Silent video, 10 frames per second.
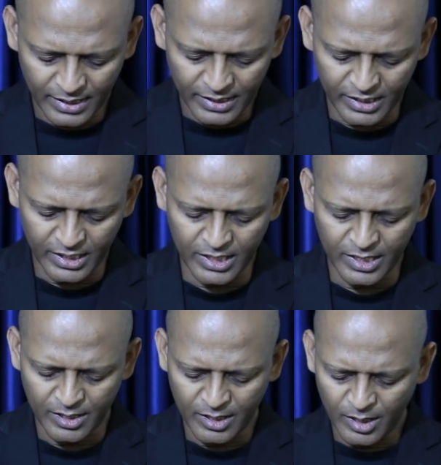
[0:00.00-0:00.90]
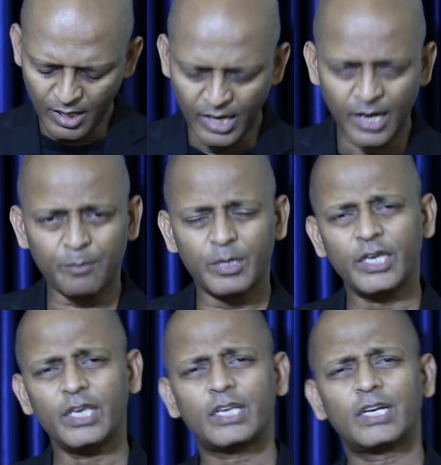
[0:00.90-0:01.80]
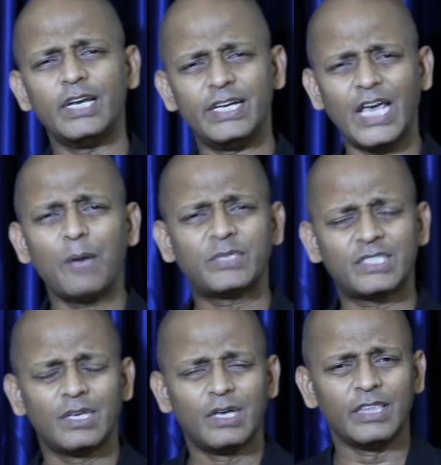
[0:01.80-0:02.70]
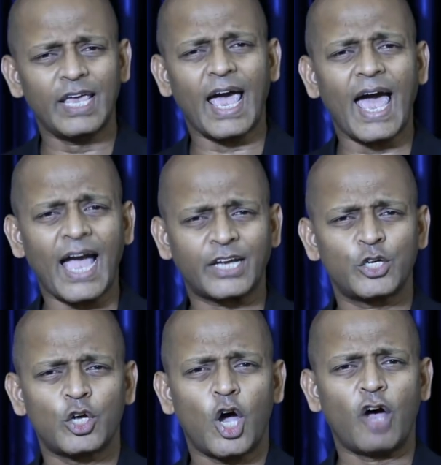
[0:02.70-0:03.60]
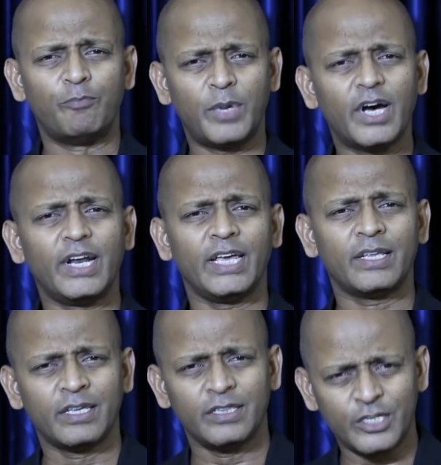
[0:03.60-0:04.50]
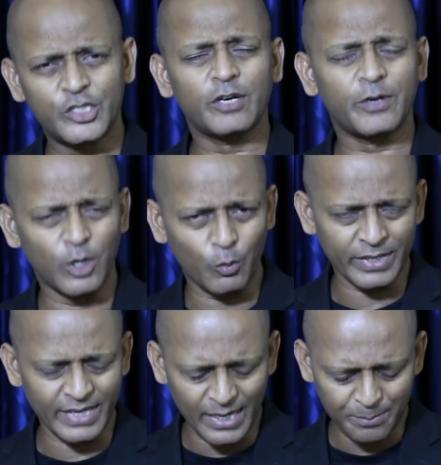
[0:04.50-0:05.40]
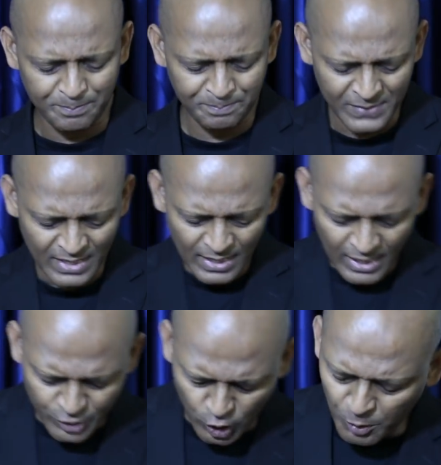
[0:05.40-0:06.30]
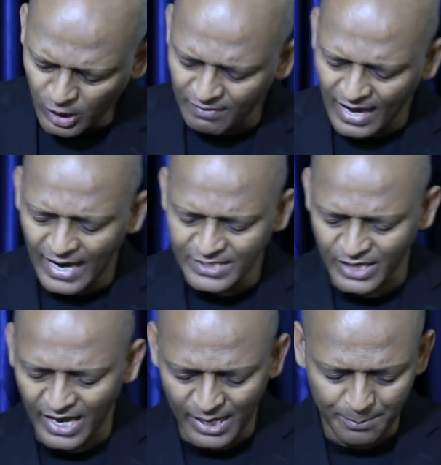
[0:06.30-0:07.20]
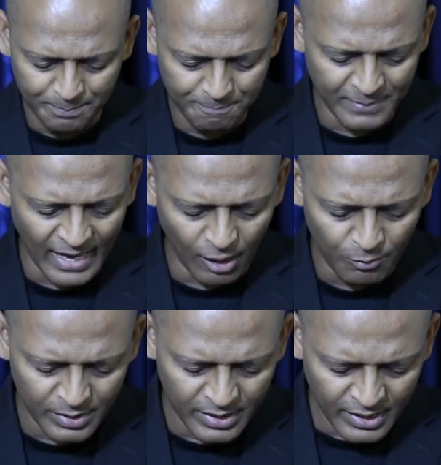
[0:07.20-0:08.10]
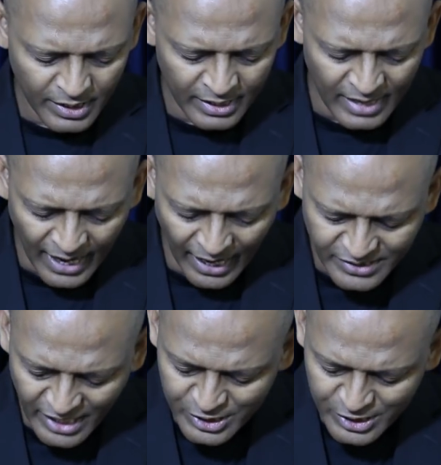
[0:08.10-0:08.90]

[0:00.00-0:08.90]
he condemns the act of burning the children over there. Let's go to the book of Isaiah now. In Isaiah